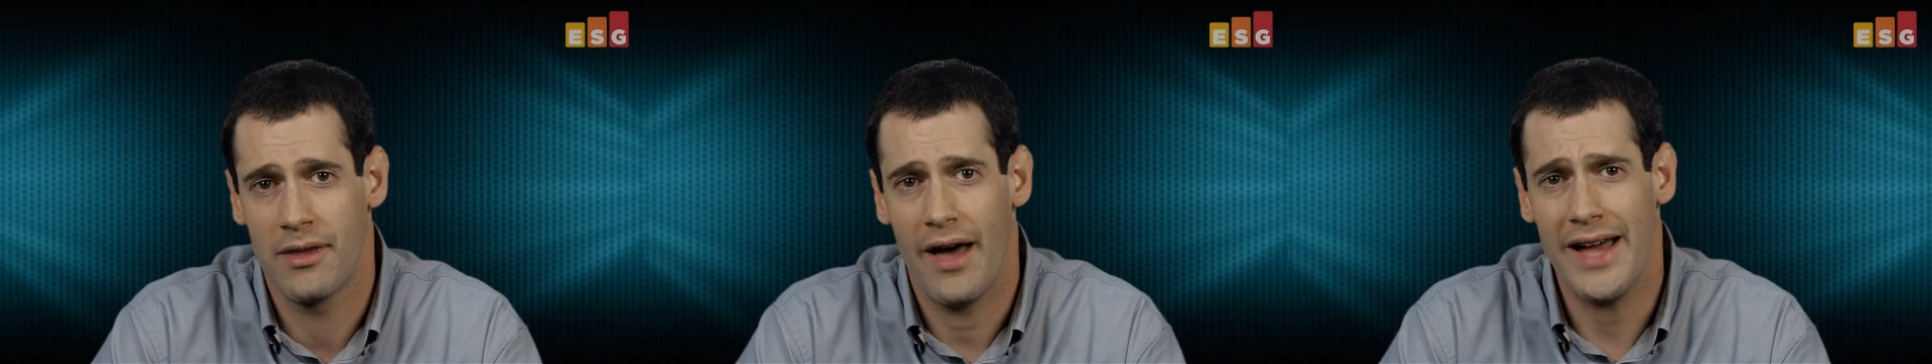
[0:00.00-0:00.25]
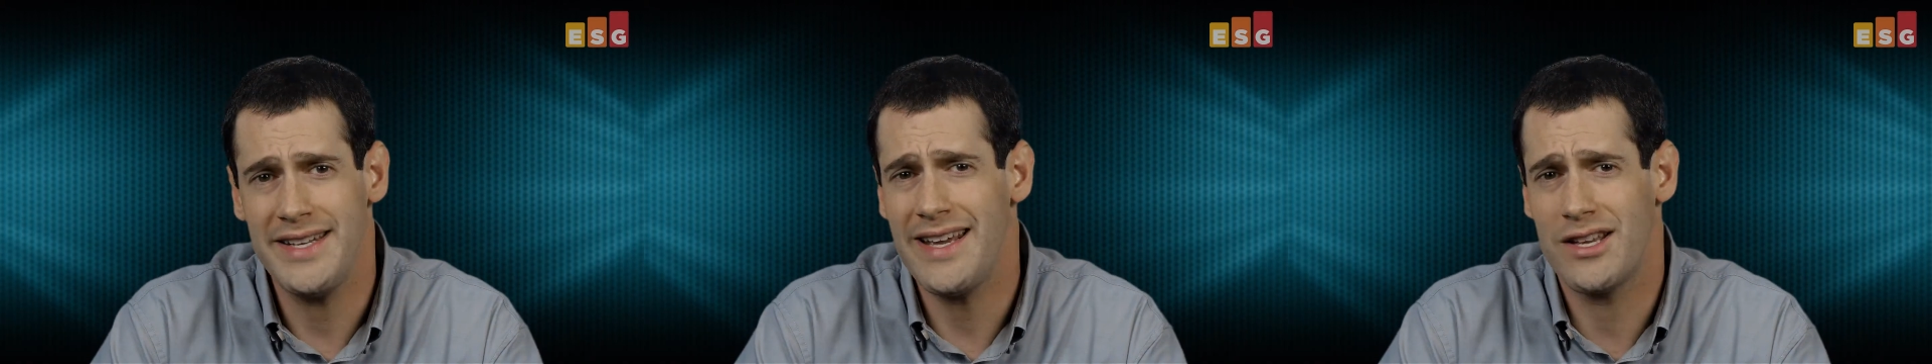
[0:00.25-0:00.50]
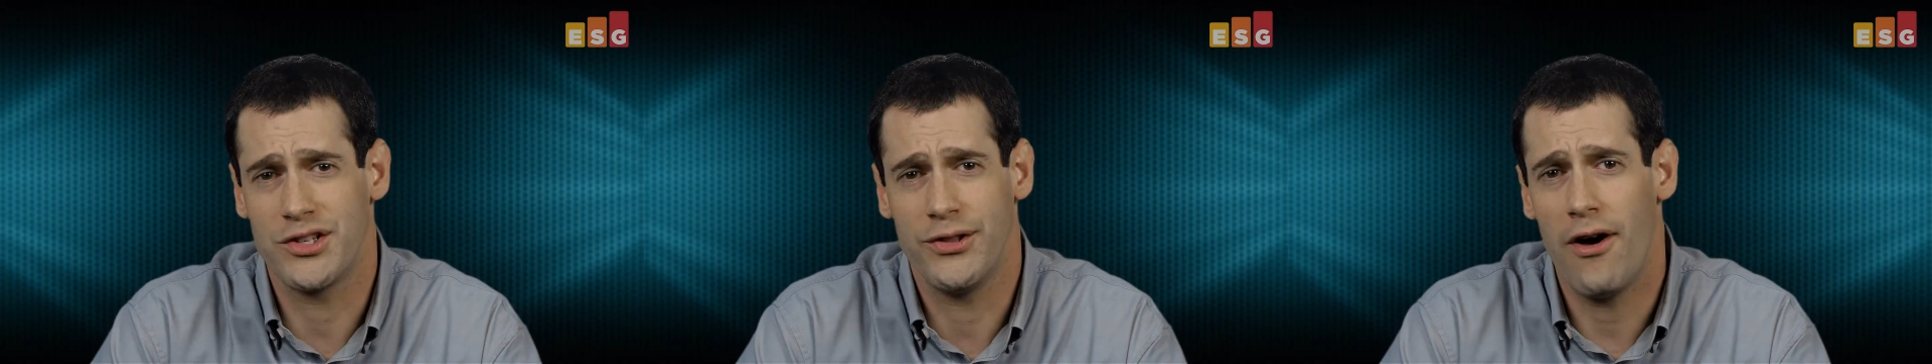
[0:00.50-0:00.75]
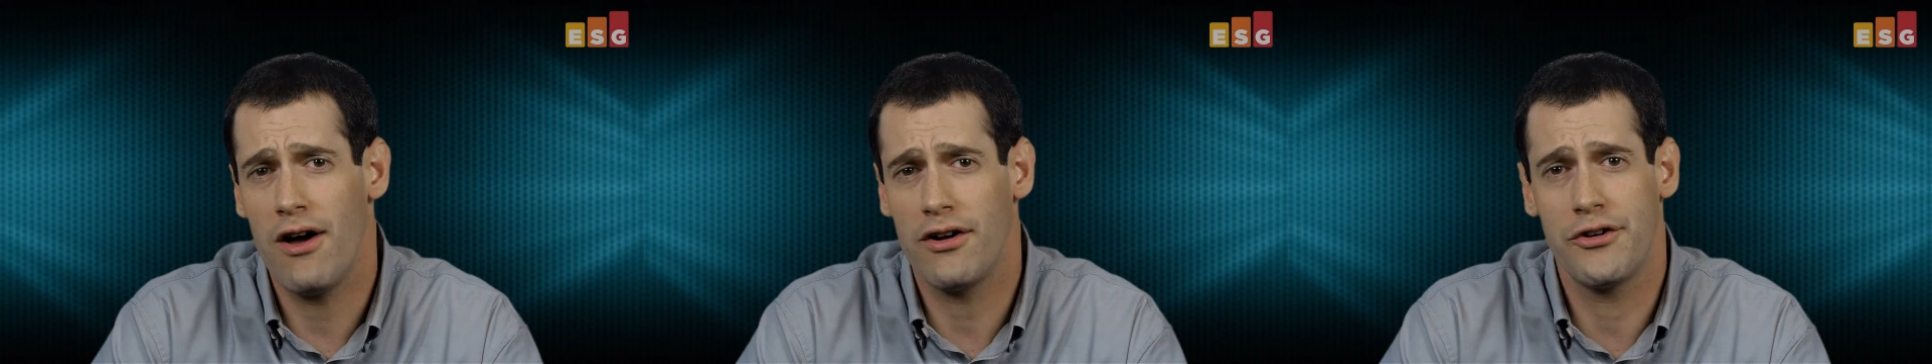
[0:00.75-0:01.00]
IT has
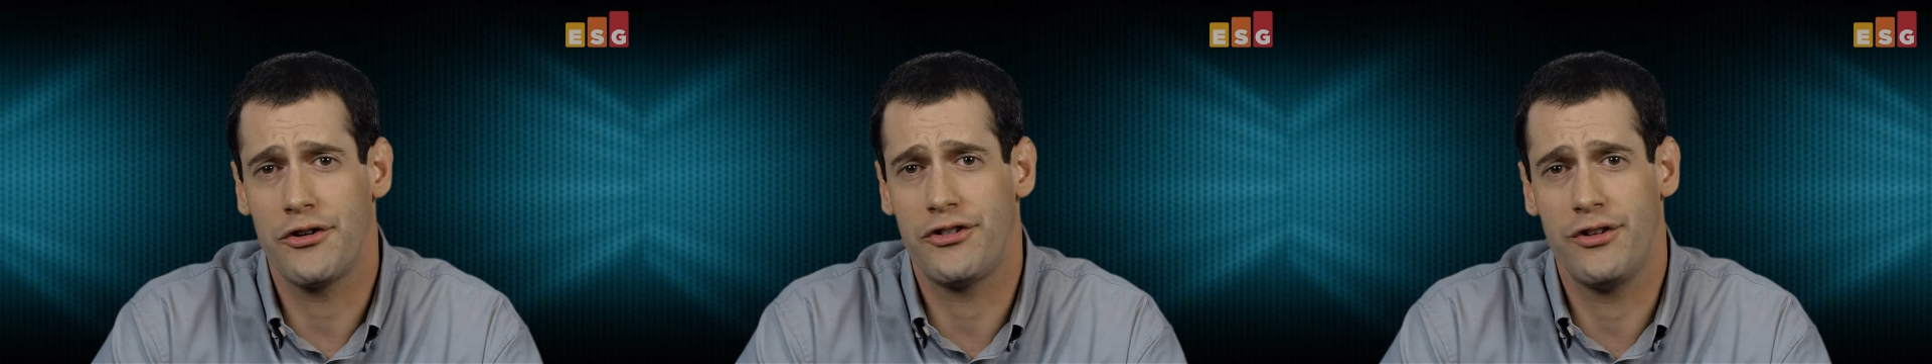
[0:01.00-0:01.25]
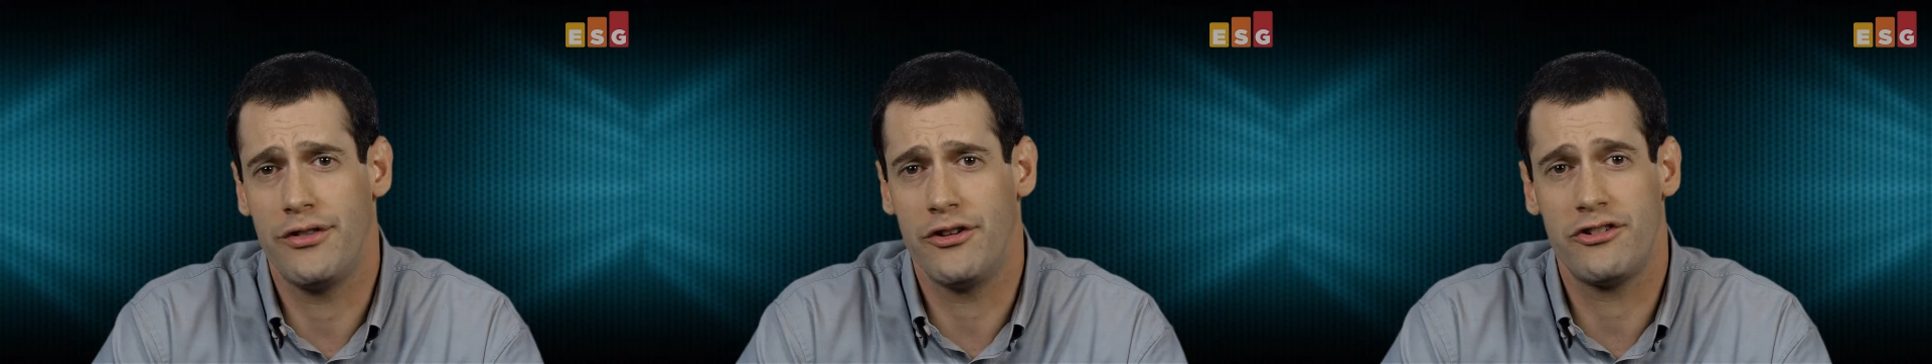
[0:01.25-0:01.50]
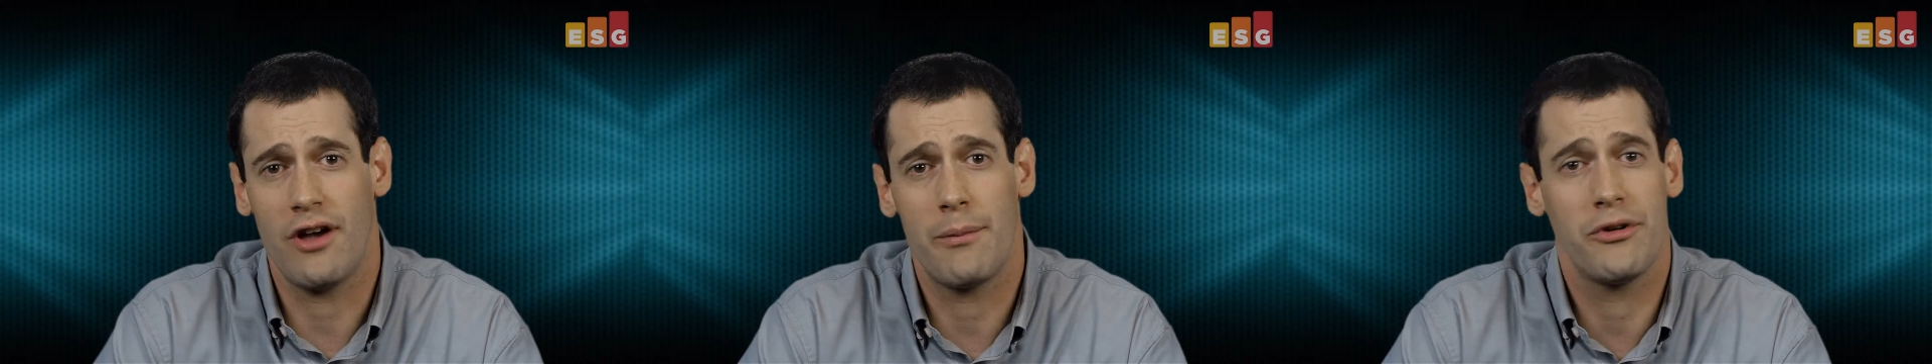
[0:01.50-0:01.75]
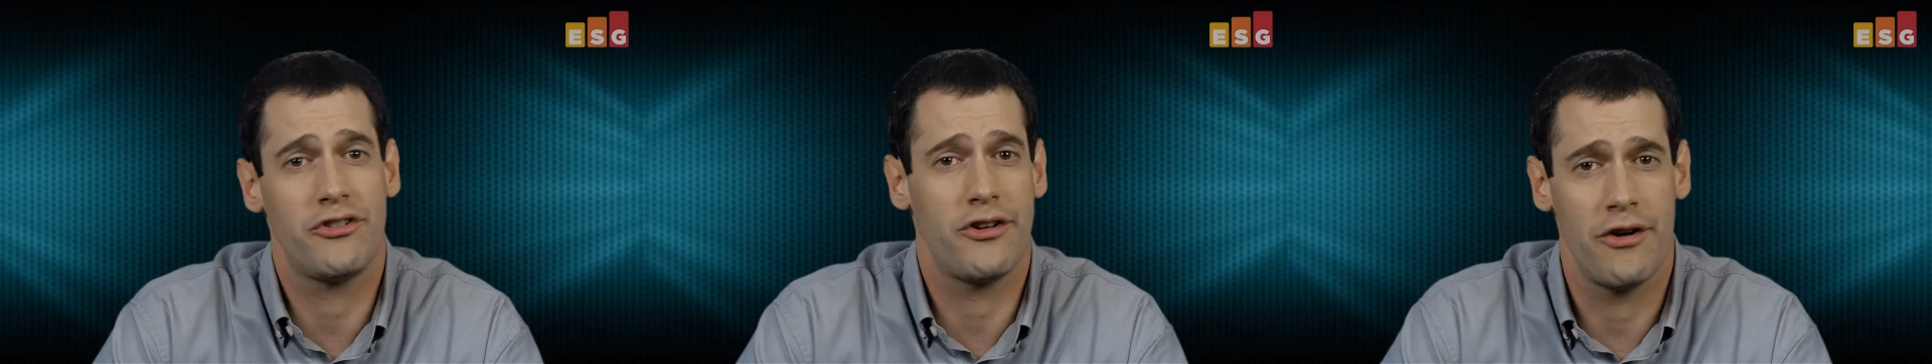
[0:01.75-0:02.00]
long understood the
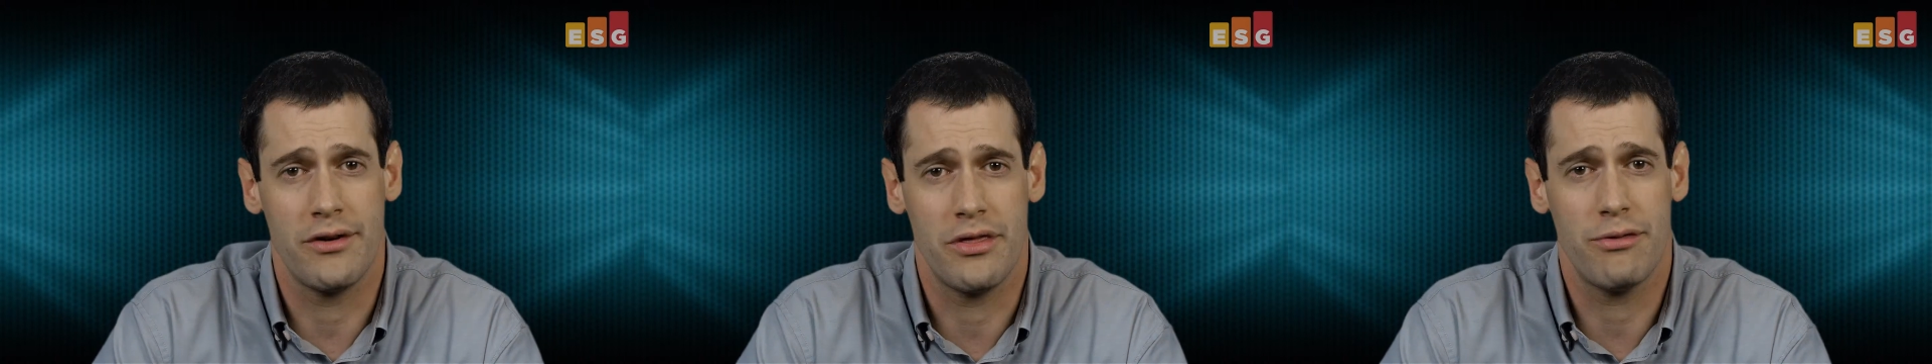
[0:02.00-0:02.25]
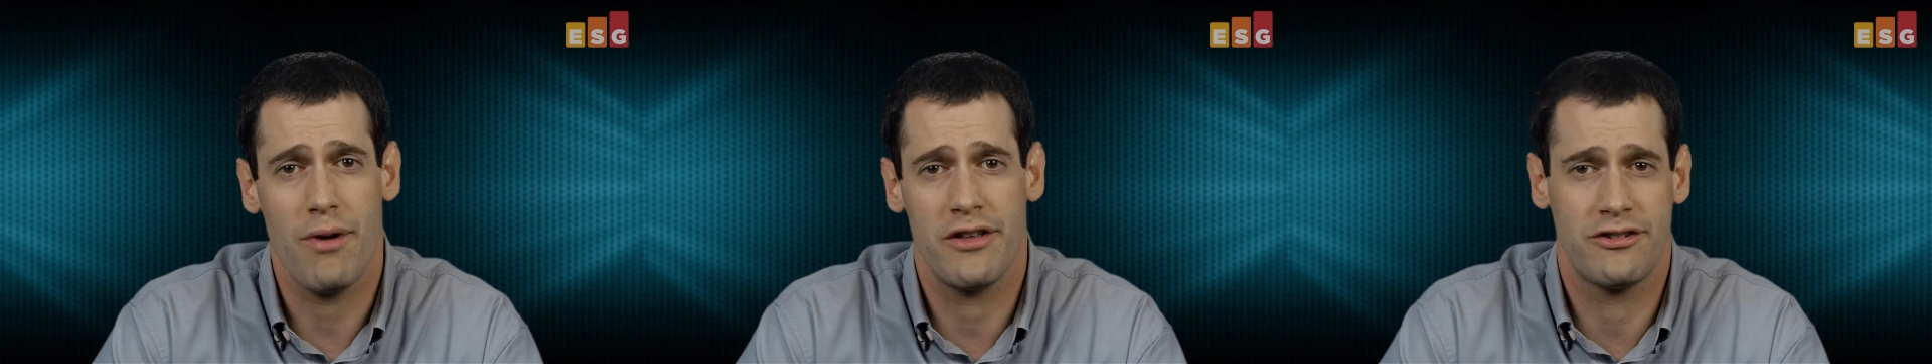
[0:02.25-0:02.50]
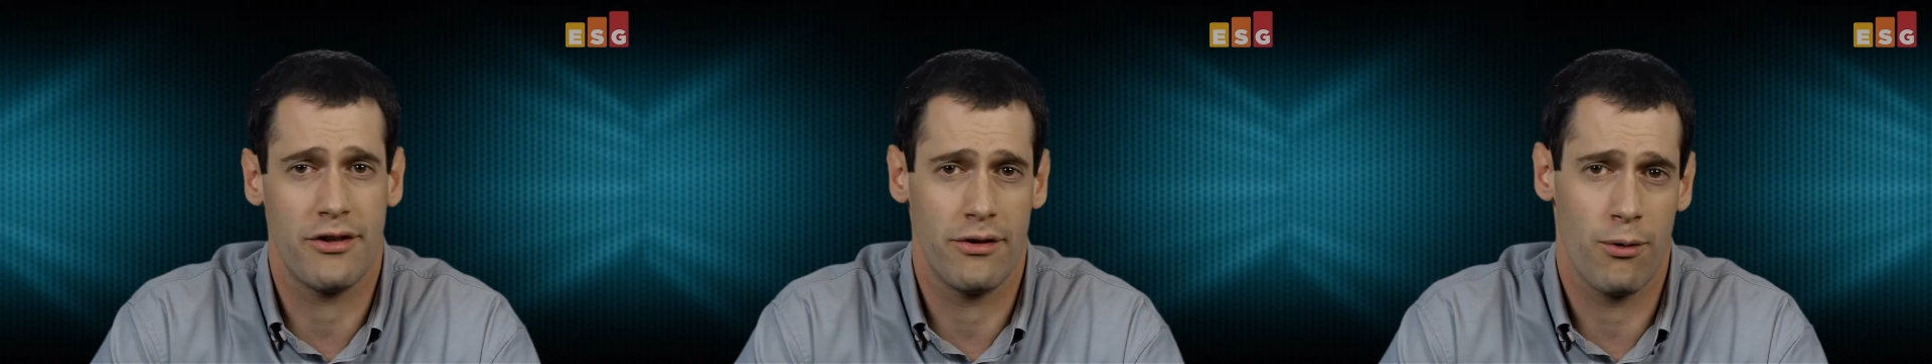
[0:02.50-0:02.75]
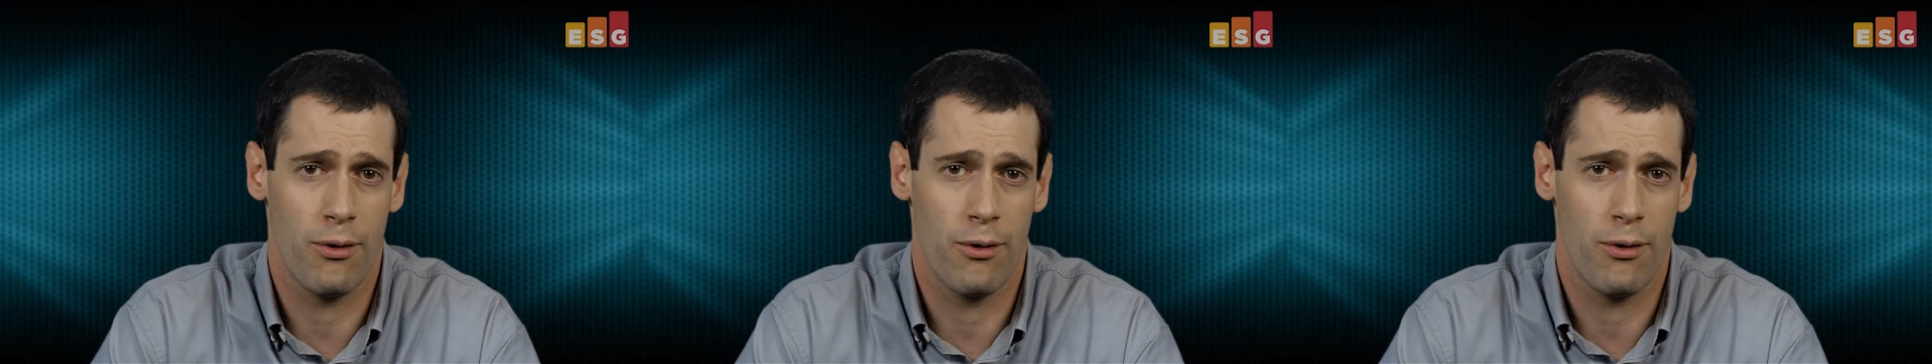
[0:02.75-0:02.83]
cybersecurity threats to their